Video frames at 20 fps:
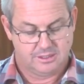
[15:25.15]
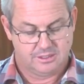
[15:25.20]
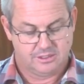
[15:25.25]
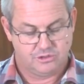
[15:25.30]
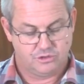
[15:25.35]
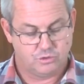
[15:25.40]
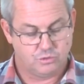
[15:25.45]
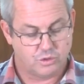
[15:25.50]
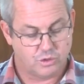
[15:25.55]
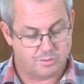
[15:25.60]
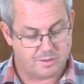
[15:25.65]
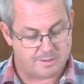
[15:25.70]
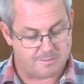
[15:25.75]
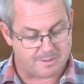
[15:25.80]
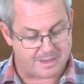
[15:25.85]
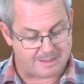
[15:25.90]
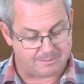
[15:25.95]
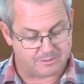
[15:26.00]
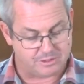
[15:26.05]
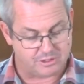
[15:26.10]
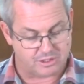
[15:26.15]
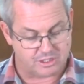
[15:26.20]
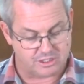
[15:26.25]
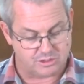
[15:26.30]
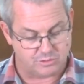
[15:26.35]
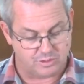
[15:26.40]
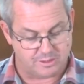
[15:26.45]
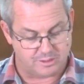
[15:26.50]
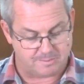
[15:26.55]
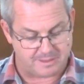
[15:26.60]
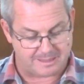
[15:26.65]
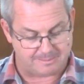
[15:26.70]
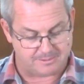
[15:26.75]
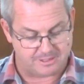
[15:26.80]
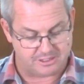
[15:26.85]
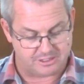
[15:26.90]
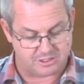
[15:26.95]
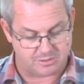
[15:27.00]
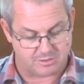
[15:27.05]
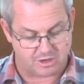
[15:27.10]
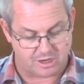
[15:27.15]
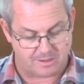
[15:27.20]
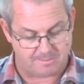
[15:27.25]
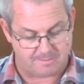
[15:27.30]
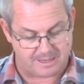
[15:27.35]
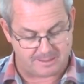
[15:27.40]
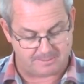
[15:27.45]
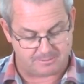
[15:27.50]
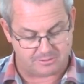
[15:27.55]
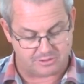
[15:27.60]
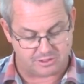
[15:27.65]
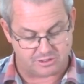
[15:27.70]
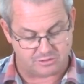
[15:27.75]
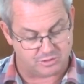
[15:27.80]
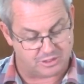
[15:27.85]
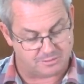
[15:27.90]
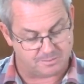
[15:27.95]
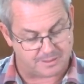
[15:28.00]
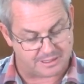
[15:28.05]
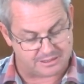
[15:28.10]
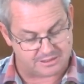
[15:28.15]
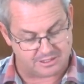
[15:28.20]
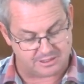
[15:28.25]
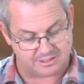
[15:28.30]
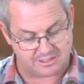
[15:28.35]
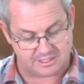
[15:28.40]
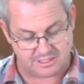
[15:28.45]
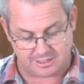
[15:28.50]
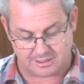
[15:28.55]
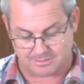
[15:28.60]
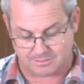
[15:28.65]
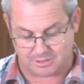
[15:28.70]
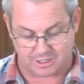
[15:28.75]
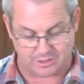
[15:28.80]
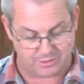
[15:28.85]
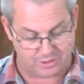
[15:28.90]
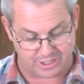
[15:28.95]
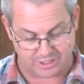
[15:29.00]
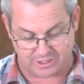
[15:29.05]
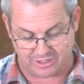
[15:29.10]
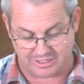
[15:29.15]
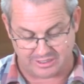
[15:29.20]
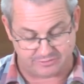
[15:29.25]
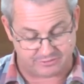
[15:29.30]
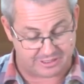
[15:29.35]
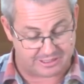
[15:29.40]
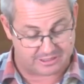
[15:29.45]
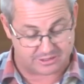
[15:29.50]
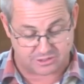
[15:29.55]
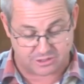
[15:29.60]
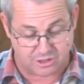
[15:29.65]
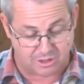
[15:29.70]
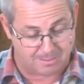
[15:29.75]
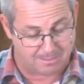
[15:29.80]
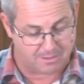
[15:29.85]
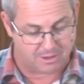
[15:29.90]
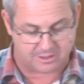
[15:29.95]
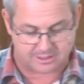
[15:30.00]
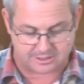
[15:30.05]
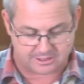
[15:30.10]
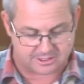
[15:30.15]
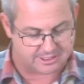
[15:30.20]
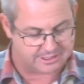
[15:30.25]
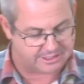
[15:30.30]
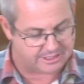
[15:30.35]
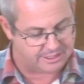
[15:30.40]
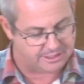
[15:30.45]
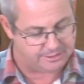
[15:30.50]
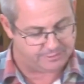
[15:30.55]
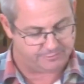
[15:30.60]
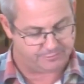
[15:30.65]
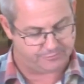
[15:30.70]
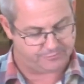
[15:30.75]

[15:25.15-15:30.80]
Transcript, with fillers: You will be baptized with the baptism I am baptized with. But to sit at my right or left, it's not mine to give.